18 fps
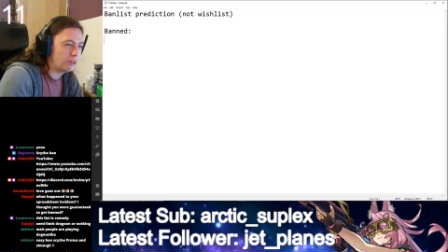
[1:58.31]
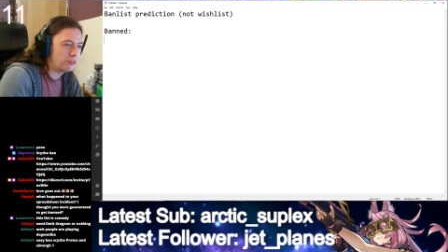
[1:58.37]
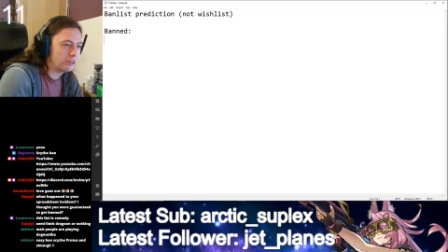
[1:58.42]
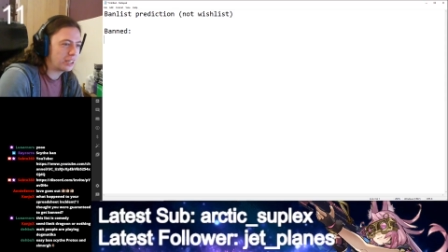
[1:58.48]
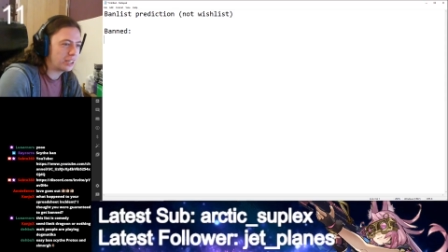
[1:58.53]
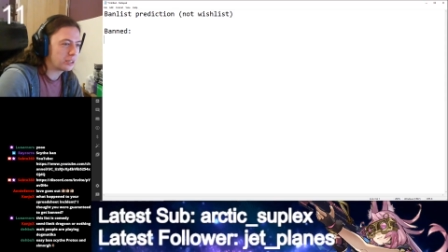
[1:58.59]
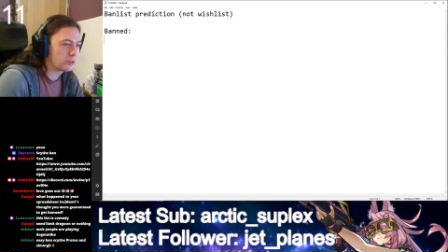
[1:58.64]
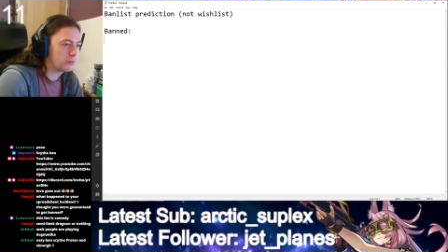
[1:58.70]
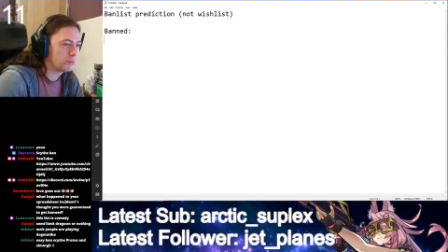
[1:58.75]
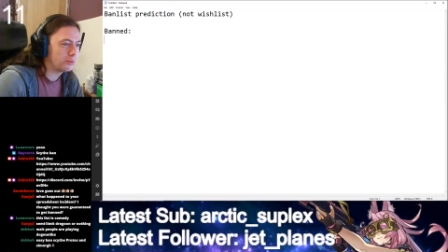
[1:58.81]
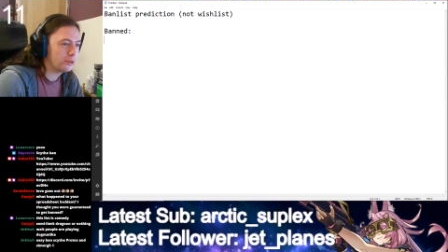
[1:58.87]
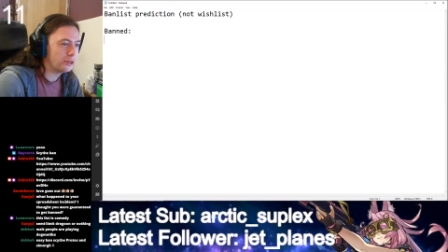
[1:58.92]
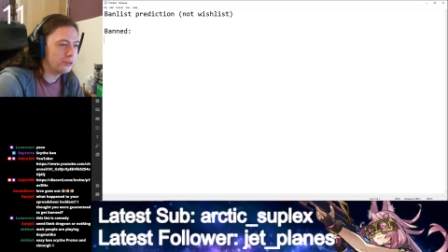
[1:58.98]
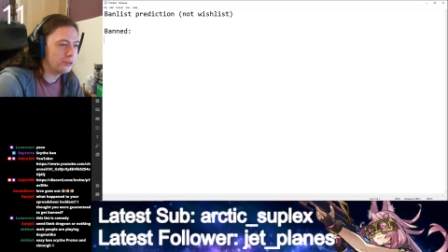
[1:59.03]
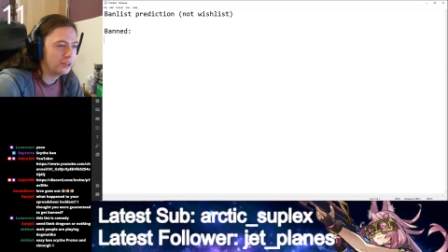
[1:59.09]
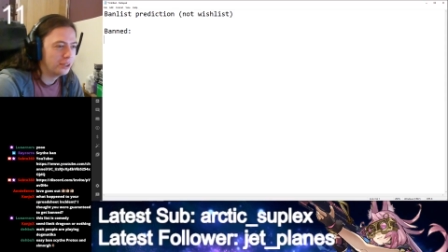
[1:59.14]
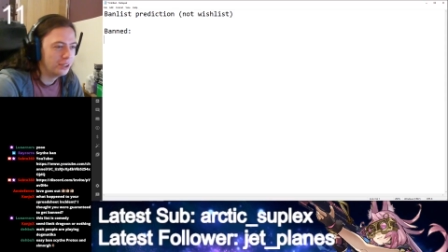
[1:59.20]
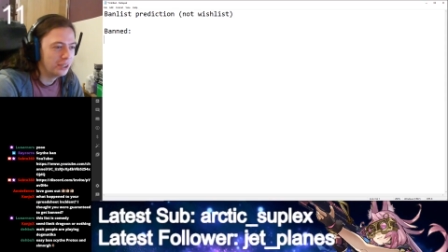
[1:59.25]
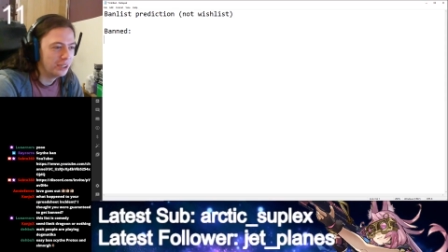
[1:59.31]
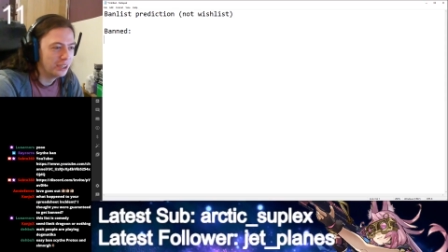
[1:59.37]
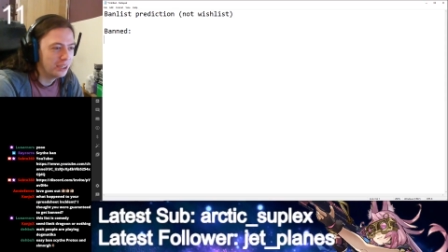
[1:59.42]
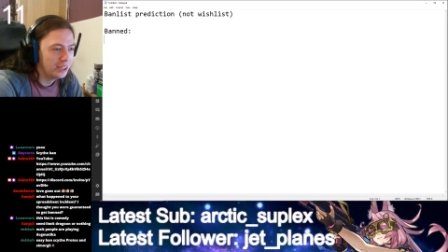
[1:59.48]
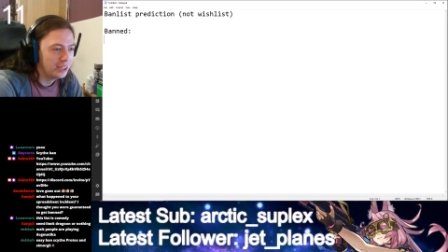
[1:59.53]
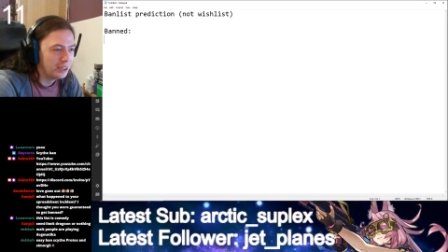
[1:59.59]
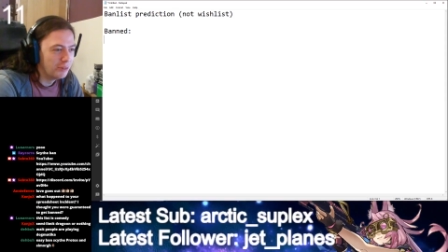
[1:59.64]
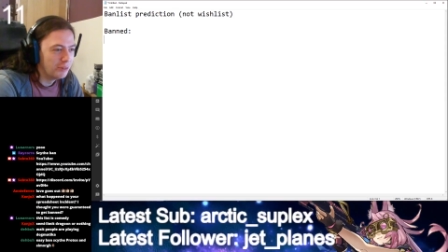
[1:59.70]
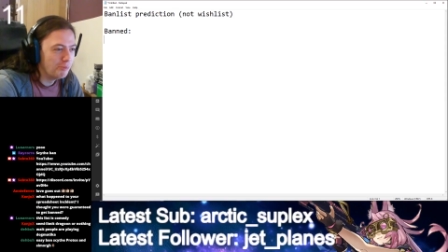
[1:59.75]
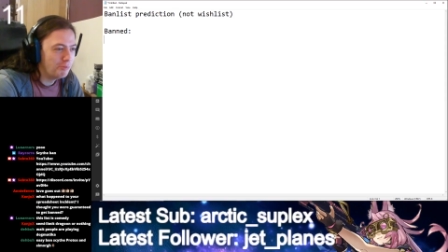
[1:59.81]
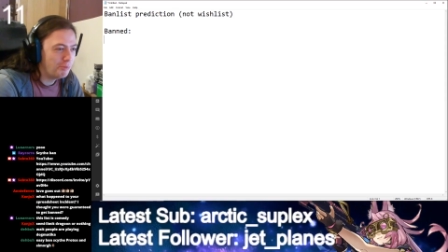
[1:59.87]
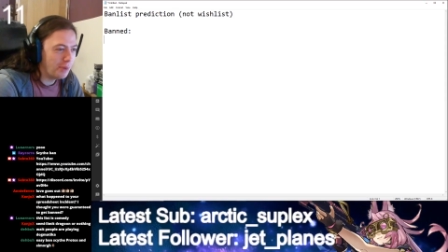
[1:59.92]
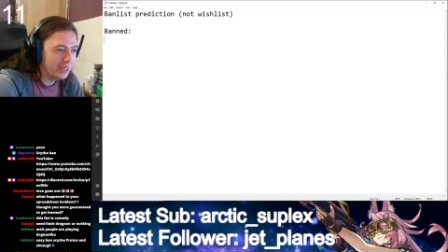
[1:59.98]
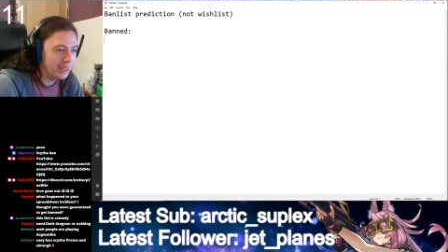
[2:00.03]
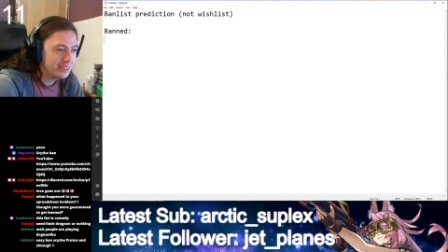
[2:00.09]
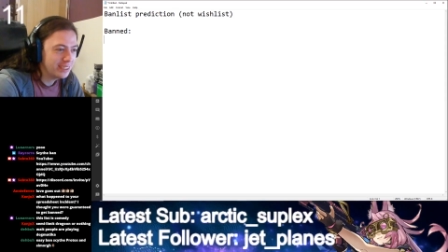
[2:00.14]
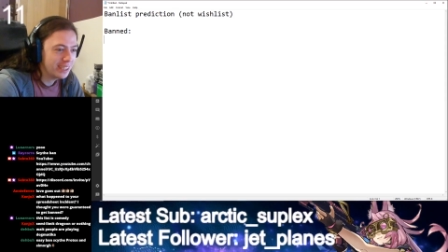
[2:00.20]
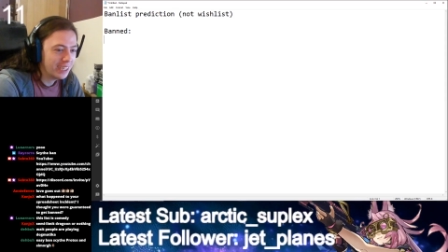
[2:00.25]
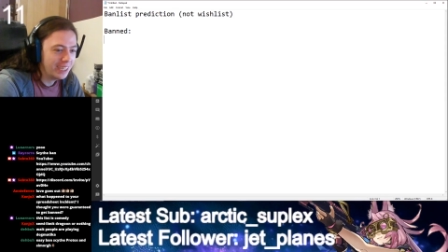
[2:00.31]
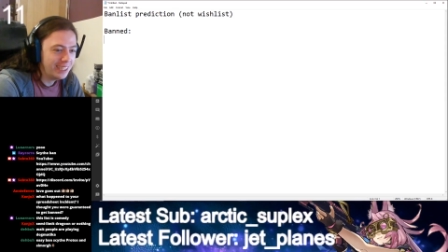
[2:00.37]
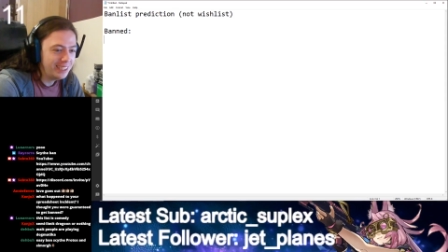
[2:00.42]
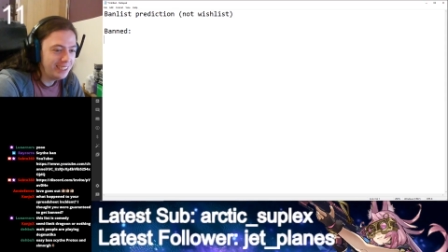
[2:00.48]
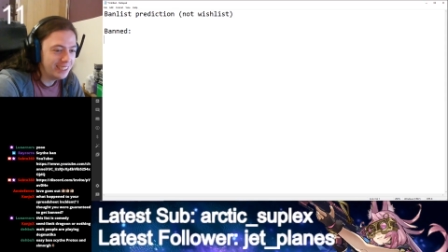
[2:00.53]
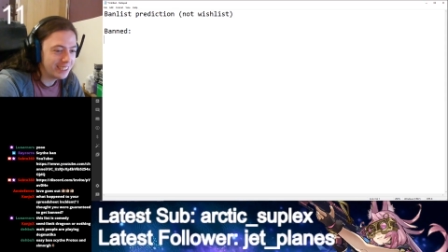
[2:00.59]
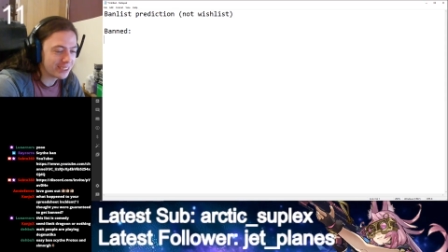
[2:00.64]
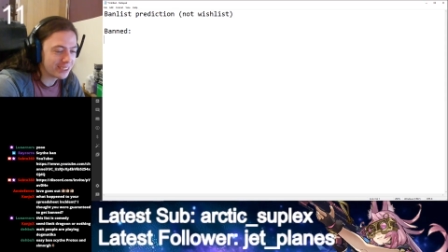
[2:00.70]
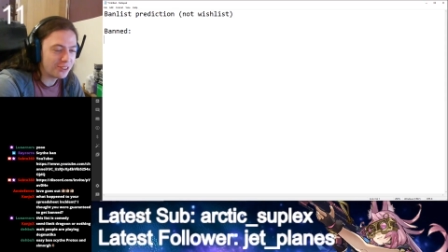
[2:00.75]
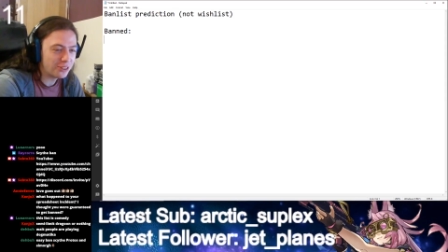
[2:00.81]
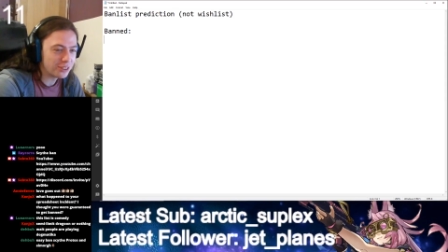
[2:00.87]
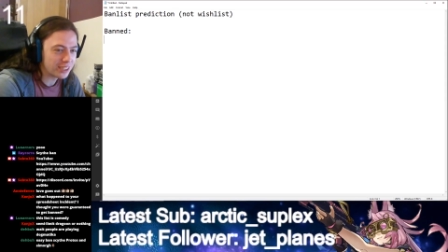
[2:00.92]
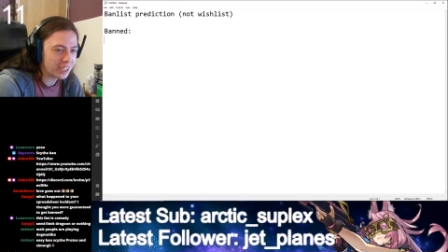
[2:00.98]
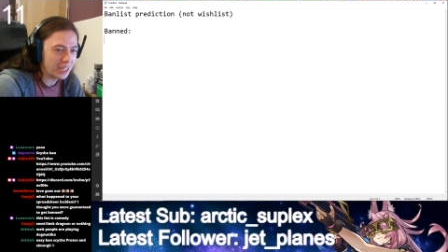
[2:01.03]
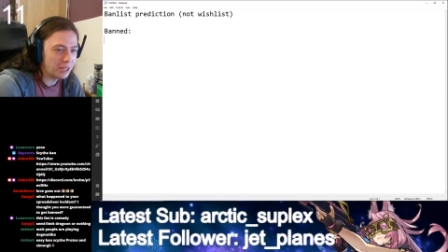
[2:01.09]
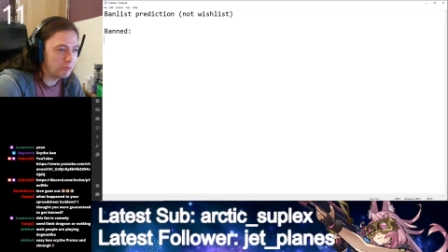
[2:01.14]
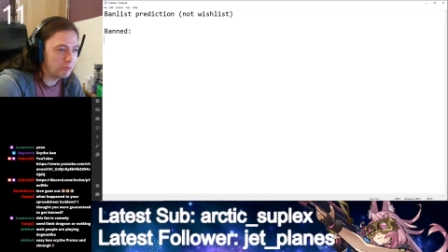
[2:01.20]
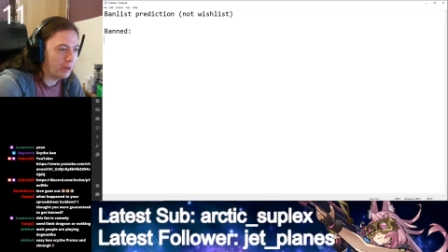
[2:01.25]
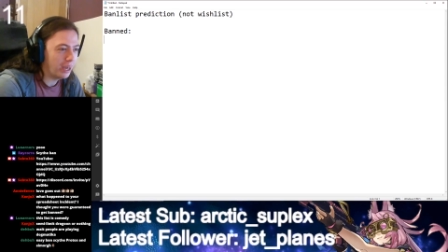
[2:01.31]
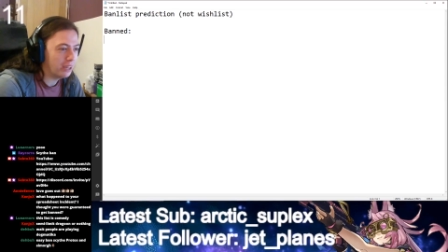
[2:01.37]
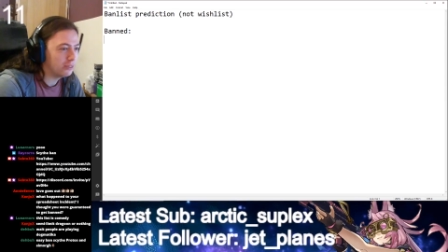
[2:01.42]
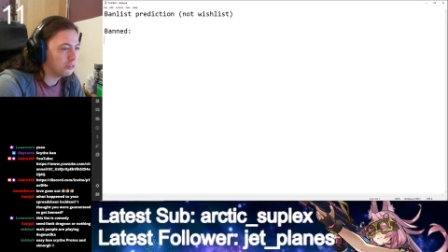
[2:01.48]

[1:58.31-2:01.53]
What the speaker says: Or like, bro, Benten is not getting banned, or